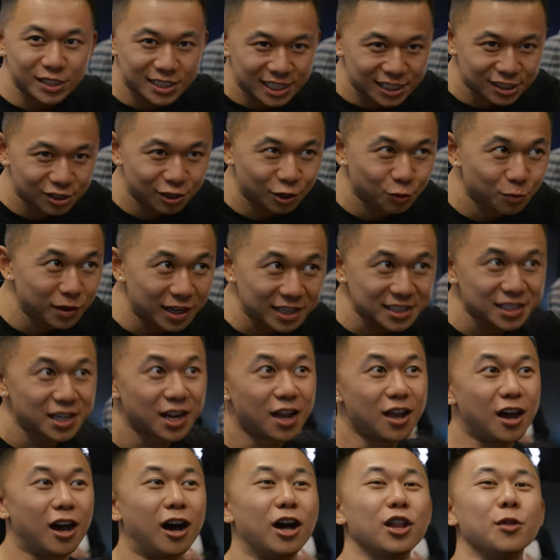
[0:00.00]
at 600 watts,
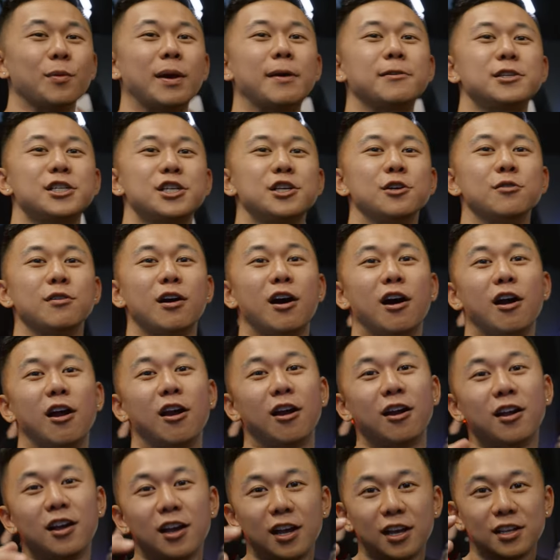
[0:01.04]
all the way up to
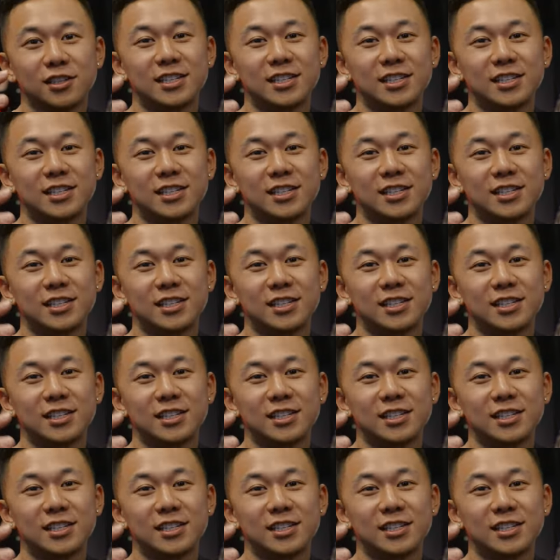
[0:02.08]
our